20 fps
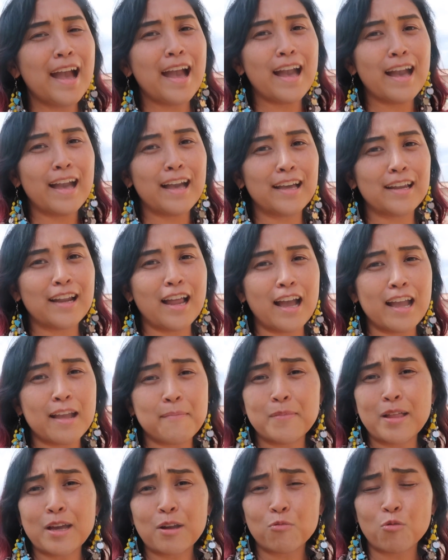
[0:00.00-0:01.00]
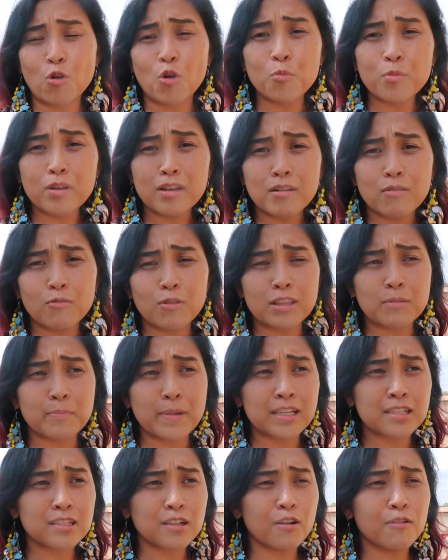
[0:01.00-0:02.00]
and I'm like roaming with
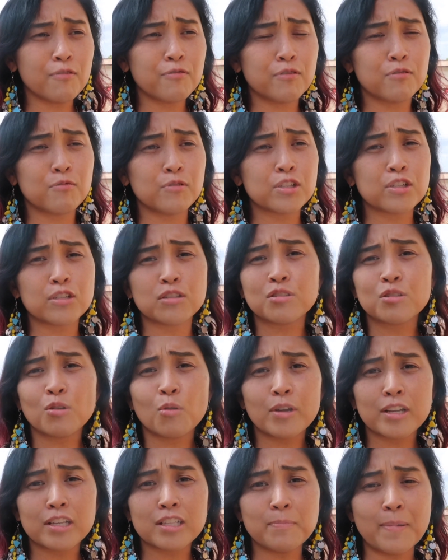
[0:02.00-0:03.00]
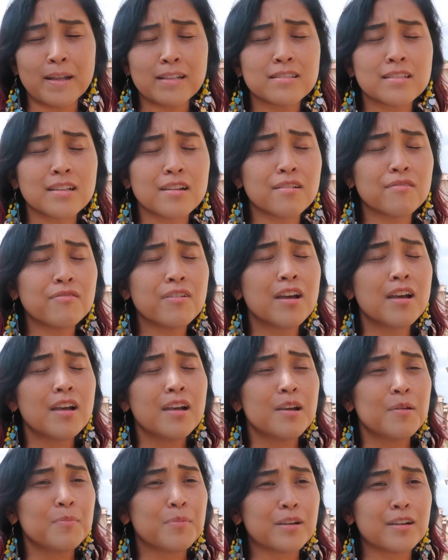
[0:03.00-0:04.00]
my cell phone, which is so expensive
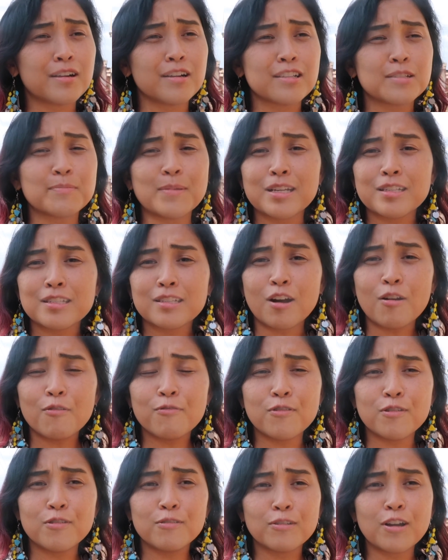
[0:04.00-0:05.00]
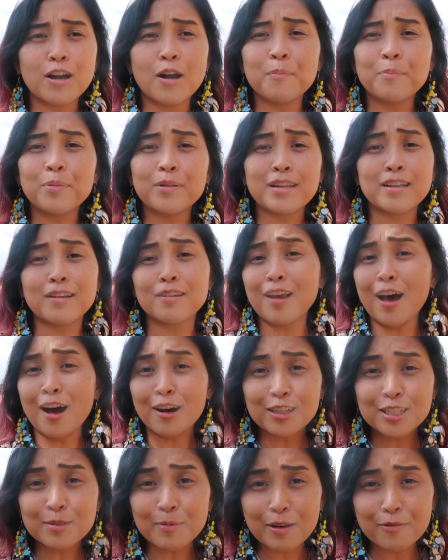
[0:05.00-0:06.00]
because my cell phone company
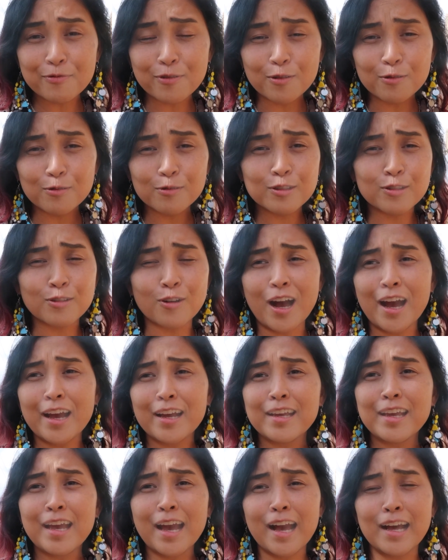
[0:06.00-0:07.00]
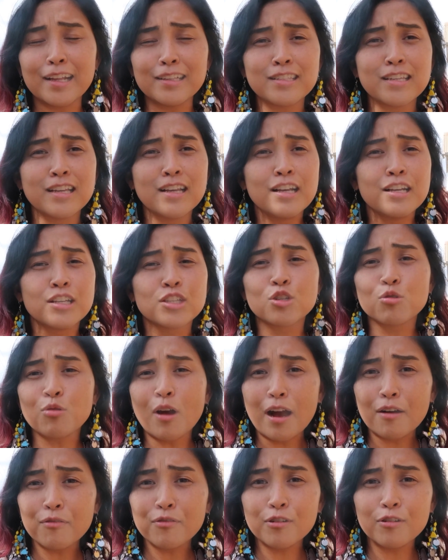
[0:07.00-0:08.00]
locks my phone, so I can't
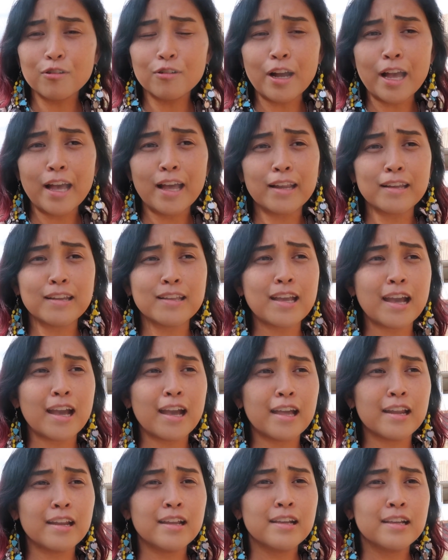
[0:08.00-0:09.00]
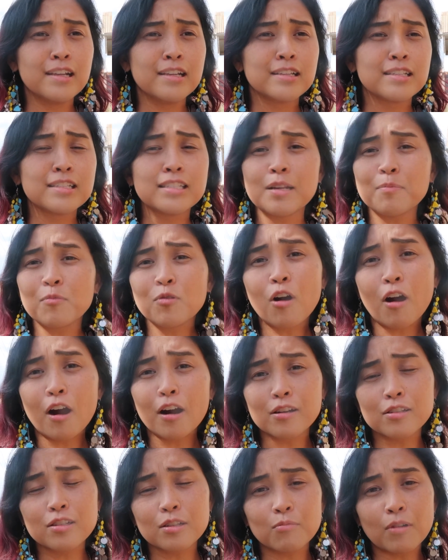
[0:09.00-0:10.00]
travel and get SIM
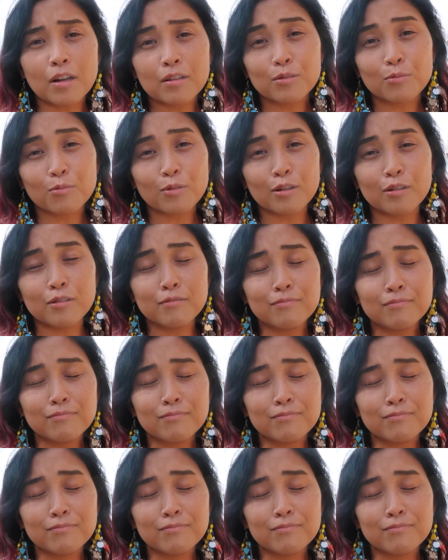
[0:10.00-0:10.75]
cards around the world.